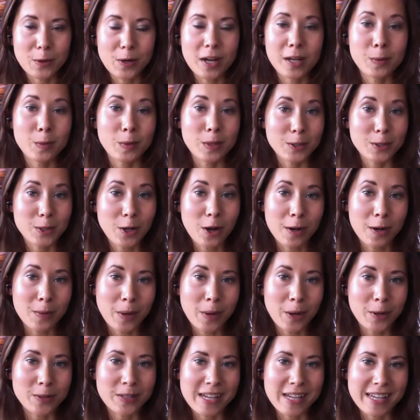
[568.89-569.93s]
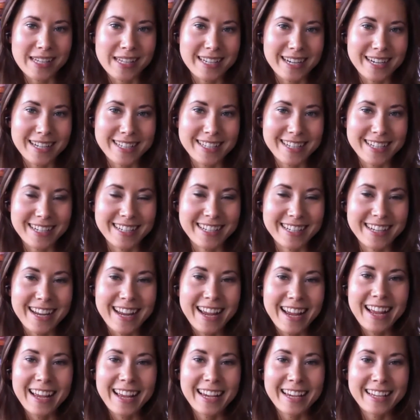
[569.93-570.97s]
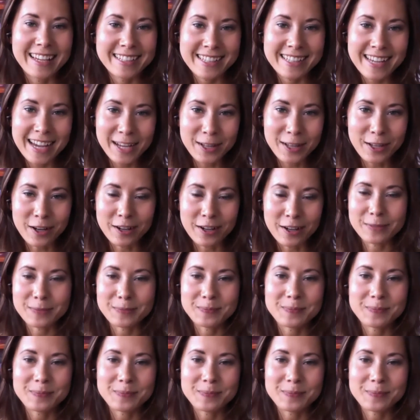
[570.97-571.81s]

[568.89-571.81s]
and we'll talk about digestion in a dialogue.